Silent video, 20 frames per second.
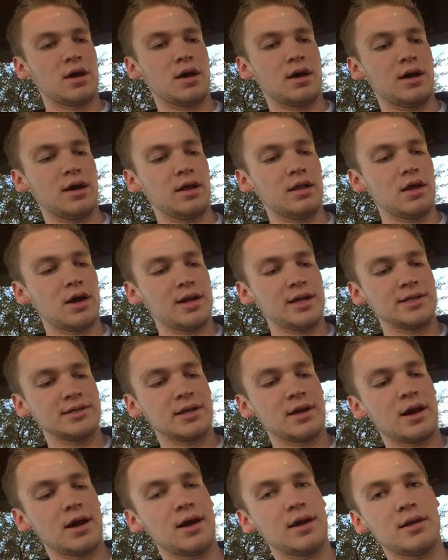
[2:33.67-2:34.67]
Lonnie's
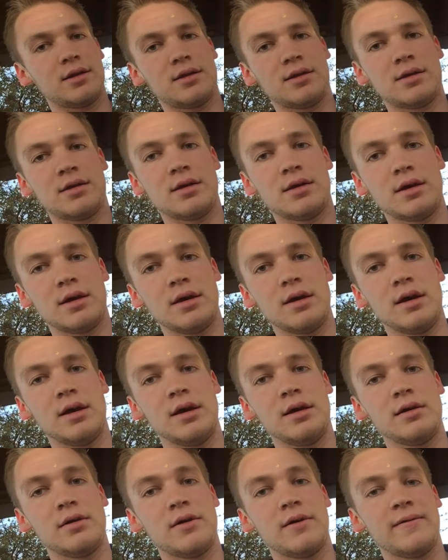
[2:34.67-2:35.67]
got
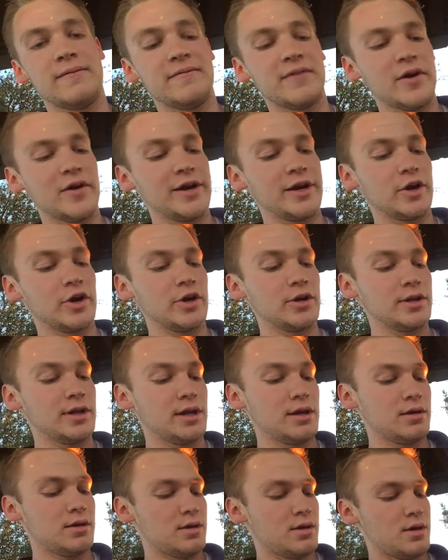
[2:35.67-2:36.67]
very curly,